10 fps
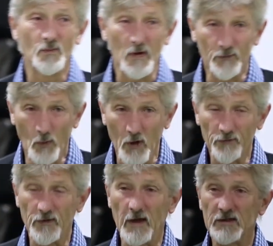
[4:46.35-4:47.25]
be more
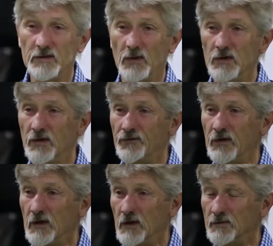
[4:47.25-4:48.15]
flexible in the
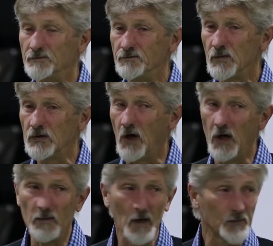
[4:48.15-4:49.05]
field. So all
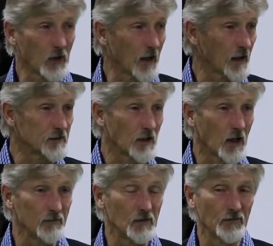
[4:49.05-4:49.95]
my products that
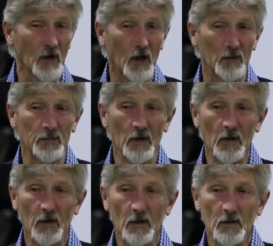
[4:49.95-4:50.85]
I've developed
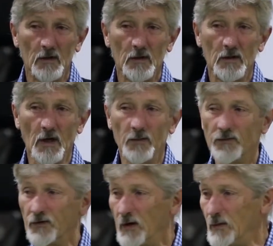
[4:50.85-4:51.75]
come
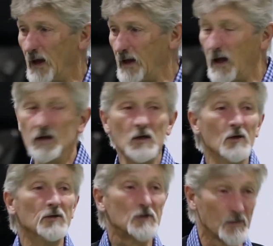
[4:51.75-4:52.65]
from that end
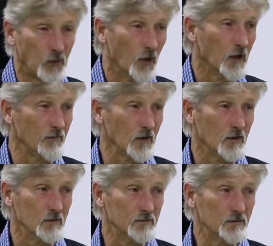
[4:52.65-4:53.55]
user point of
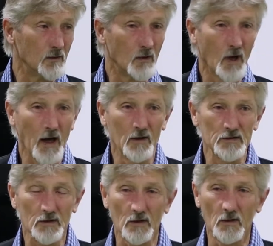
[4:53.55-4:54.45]
view. How is
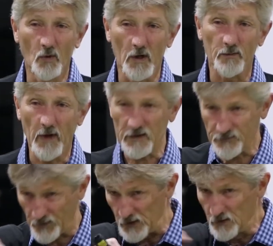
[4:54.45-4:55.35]
it going to work best
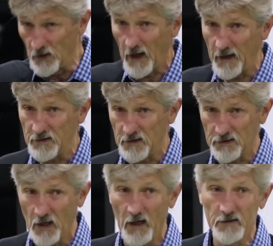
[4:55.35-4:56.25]
for you guys as
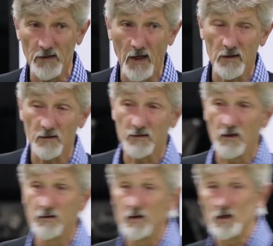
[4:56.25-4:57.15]
contractors
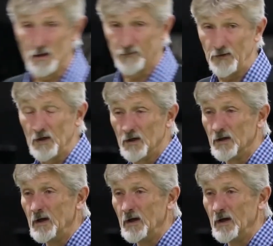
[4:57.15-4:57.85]
in the field?